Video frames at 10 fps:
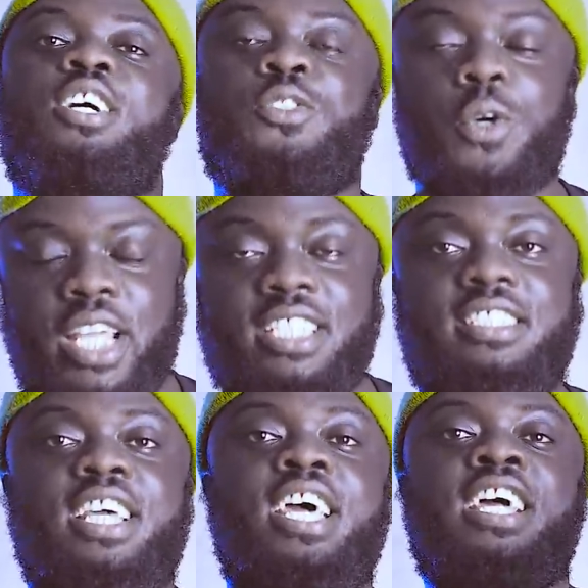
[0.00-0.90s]
So
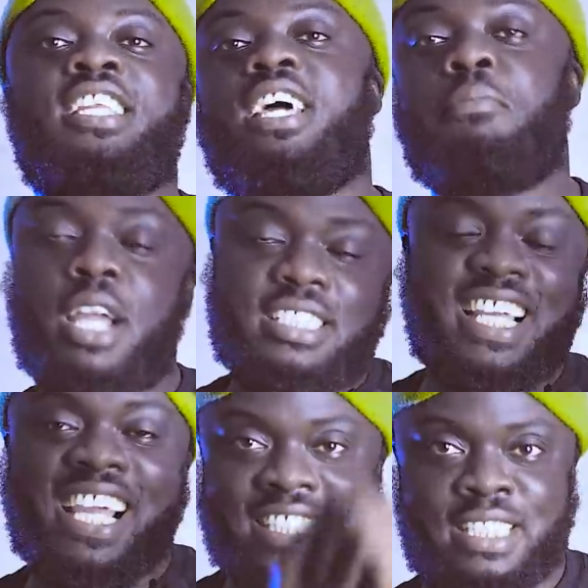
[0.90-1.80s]
yes, the
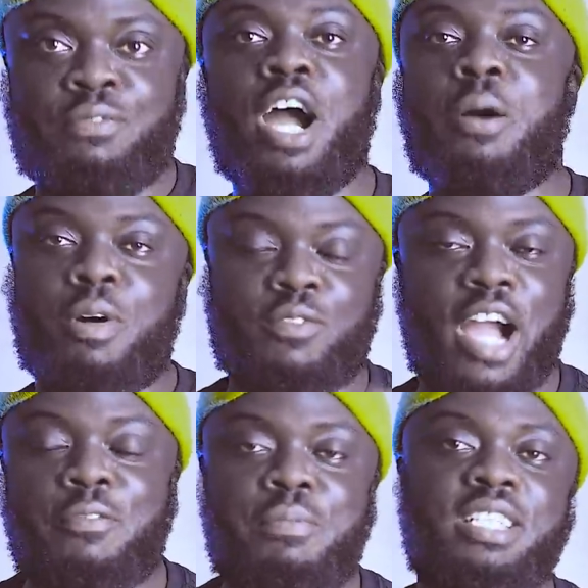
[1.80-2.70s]
executive arm of
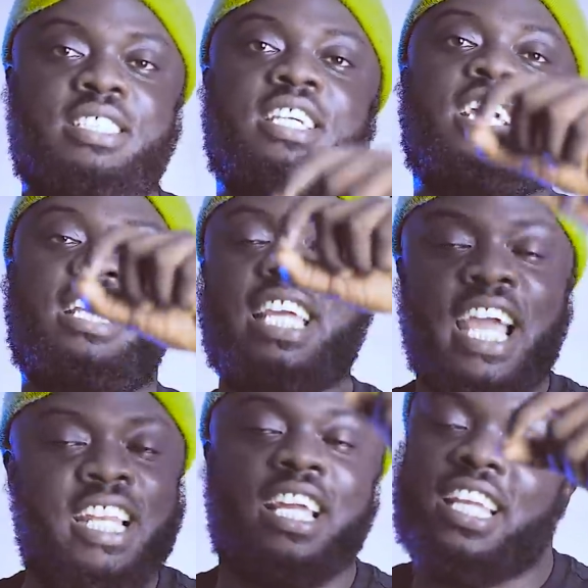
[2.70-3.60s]
government, they,
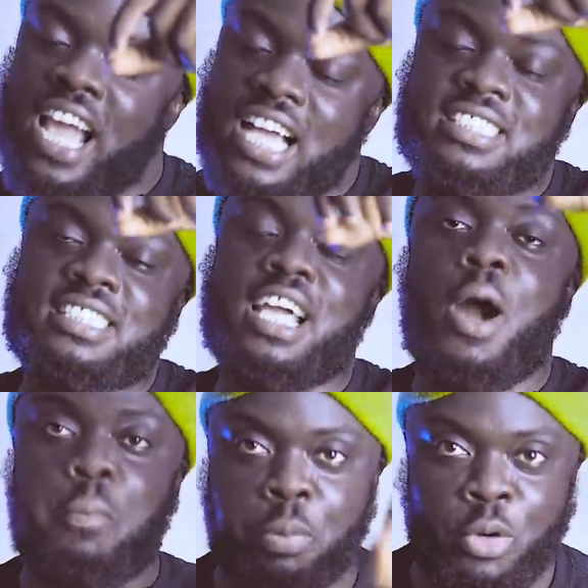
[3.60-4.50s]
they hasn't
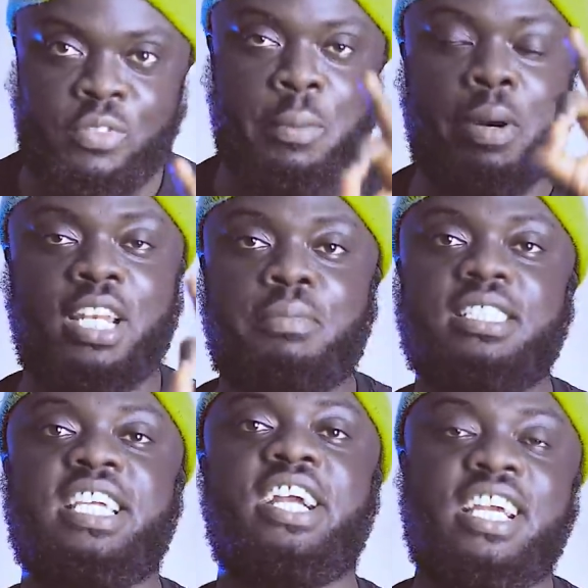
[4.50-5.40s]
approved the
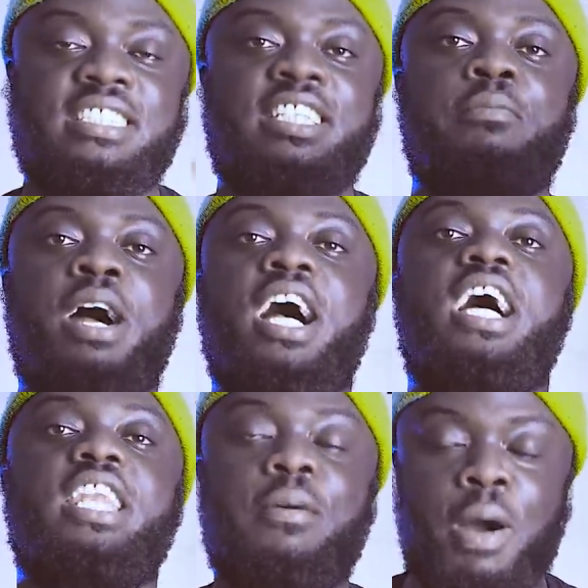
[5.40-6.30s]
parliamentarians, them are,
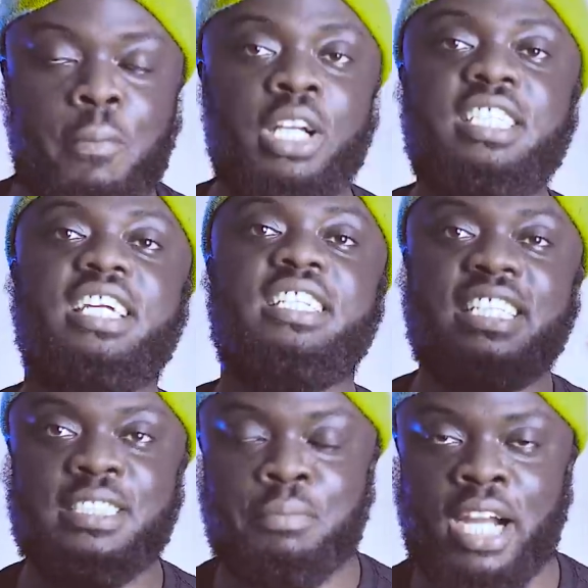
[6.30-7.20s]
them are money they,
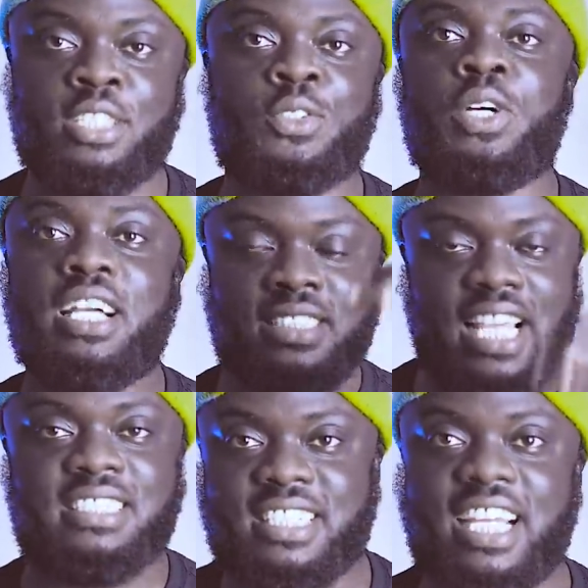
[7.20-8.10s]
they demand, you know, as
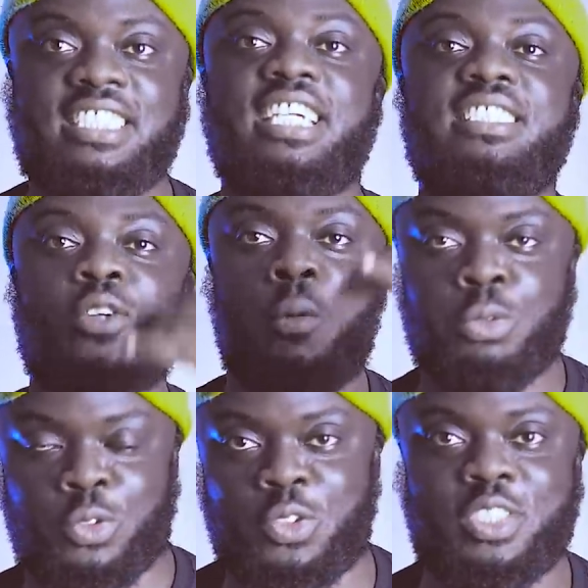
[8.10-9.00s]
ex gratia. It's
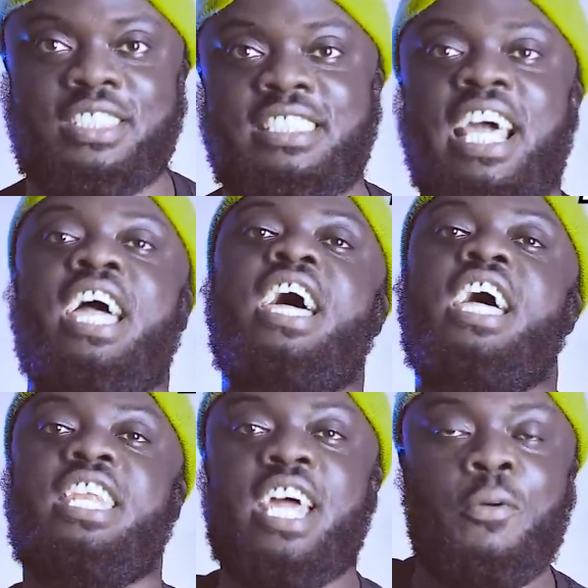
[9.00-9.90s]
almost
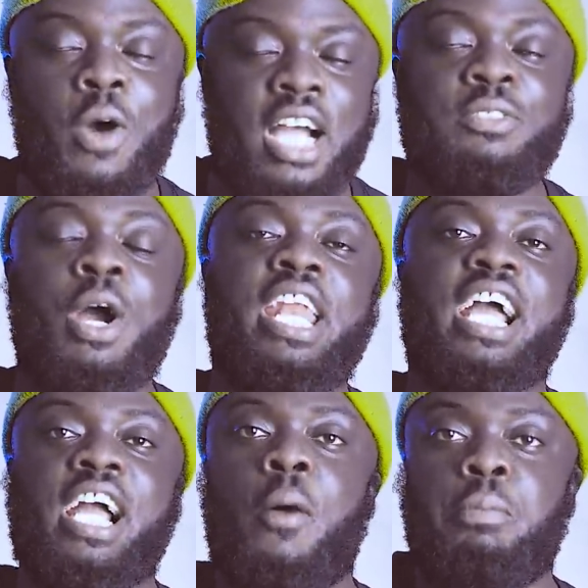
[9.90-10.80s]
the one way
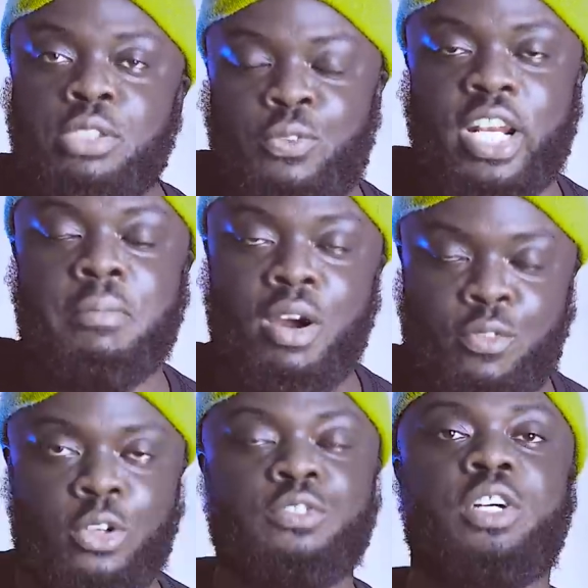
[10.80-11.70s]
they can put for them
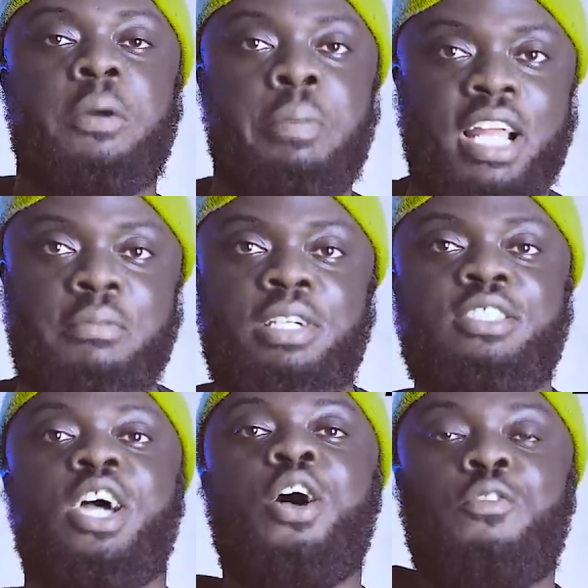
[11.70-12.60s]
affront for the
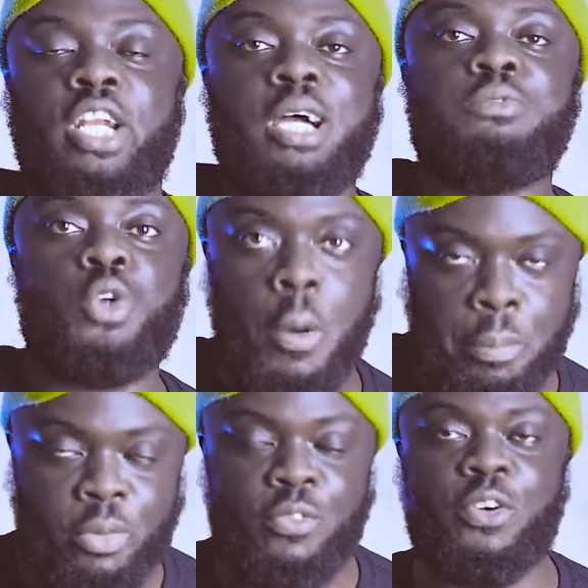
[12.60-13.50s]
parliament, for them to
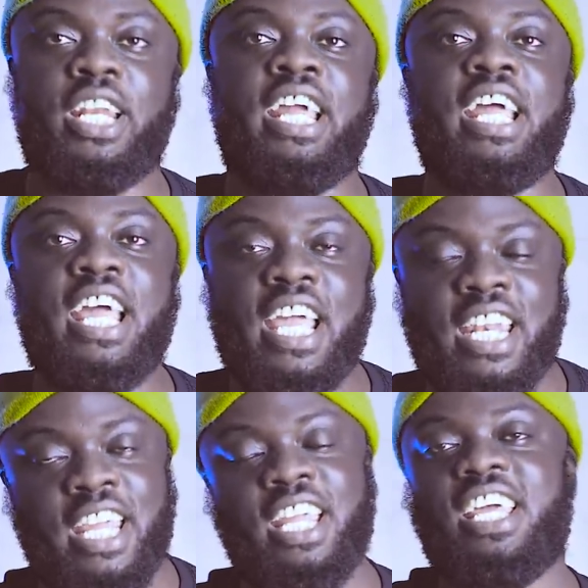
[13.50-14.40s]
approve for the,
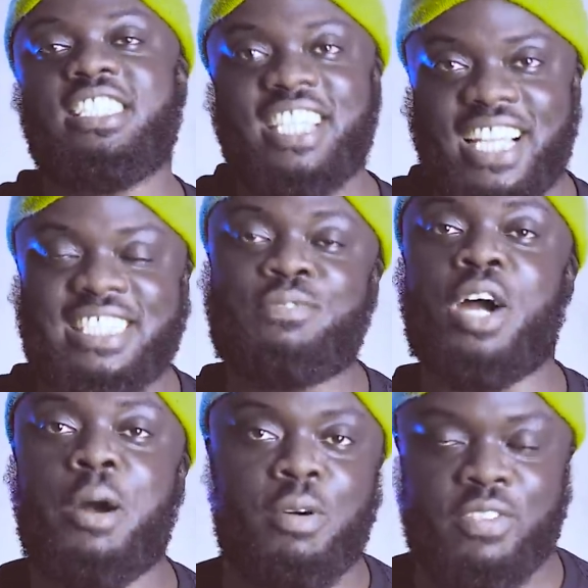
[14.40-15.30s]
uh, the, the
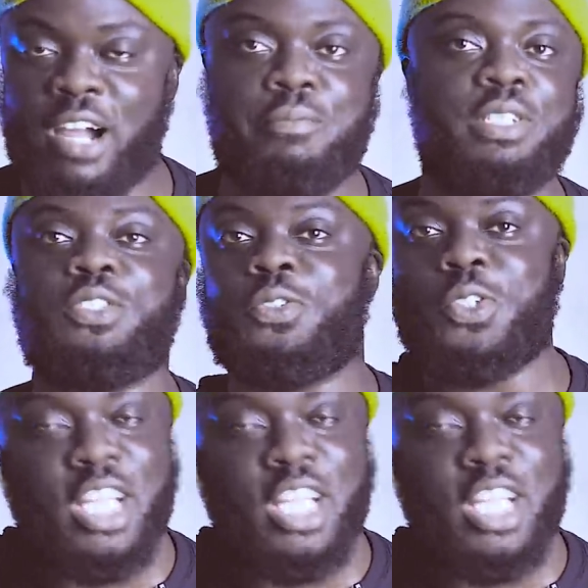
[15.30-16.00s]
executive arm of government.